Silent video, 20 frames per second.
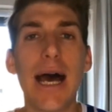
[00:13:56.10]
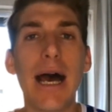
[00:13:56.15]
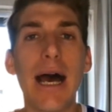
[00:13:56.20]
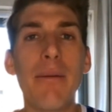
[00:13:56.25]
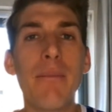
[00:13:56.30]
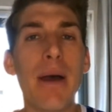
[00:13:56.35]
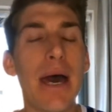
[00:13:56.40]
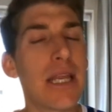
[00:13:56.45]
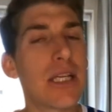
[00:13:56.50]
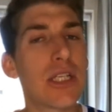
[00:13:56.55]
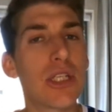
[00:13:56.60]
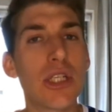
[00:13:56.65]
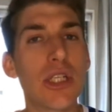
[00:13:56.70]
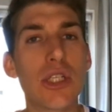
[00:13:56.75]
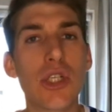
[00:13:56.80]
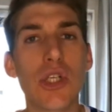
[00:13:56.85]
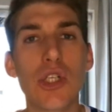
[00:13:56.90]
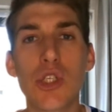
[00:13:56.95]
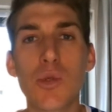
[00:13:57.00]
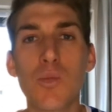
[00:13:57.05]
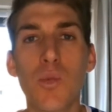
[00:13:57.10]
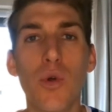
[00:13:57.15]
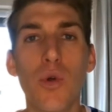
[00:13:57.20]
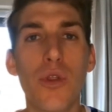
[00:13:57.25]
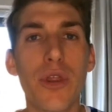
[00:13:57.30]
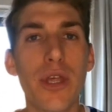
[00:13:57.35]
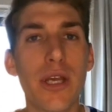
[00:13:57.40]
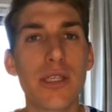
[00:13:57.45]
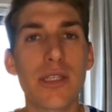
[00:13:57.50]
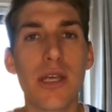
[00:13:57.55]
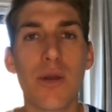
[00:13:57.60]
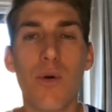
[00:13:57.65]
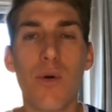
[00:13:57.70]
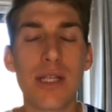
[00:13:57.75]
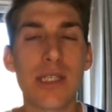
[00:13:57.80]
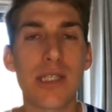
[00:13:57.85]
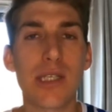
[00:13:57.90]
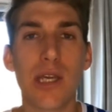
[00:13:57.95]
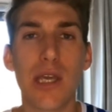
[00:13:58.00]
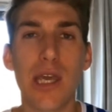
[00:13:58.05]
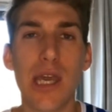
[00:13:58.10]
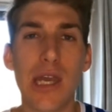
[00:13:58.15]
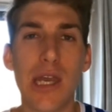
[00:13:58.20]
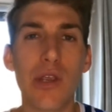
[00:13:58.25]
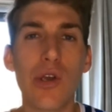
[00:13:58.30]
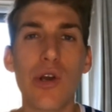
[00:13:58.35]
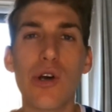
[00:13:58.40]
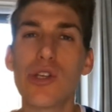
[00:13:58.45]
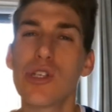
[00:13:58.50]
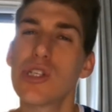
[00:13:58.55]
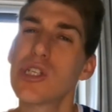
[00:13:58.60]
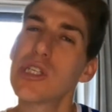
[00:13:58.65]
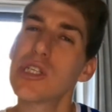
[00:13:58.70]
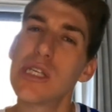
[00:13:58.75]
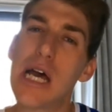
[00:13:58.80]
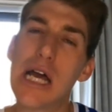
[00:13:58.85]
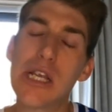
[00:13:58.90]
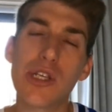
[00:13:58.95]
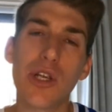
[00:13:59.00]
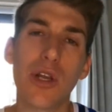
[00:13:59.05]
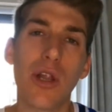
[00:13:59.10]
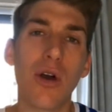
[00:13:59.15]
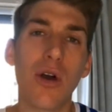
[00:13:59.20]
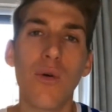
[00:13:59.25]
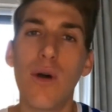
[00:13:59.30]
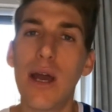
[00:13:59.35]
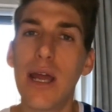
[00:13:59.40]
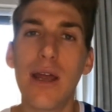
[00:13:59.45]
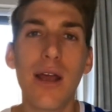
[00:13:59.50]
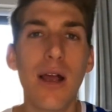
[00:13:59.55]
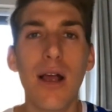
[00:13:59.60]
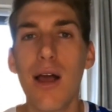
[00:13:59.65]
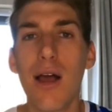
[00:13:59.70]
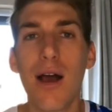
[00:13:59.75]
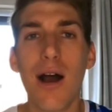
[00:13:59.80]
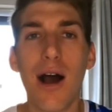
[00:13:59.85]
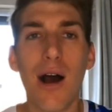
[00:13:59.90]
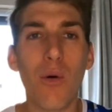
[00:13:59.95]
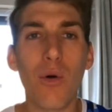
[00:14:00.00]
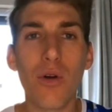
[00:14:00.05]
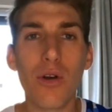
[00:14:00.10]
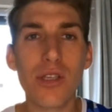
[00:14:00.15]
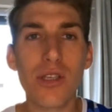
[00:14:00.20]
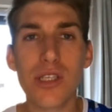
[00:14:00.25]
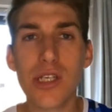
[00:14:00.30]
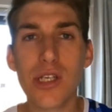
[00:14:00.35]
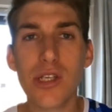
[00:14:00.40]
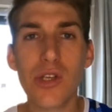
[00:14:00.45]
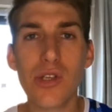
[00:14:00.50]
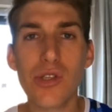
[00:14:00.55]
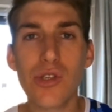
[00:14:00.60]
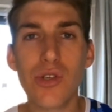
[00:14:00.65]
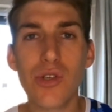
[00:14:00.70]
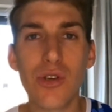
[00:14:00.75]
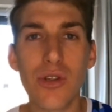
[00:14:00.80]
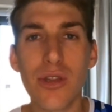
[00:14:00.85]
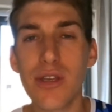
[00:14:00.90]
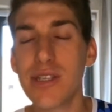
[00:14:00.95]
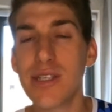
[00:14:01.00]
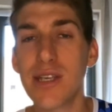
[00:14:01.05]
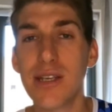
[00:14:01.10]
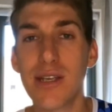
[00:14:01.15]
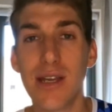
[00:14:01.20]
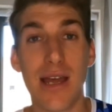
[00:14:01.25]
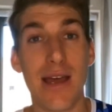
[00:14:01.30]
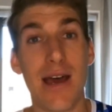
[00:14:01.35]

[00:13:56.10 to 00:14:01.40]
And it's just those small things that once again go such a long way. I will continue to do this.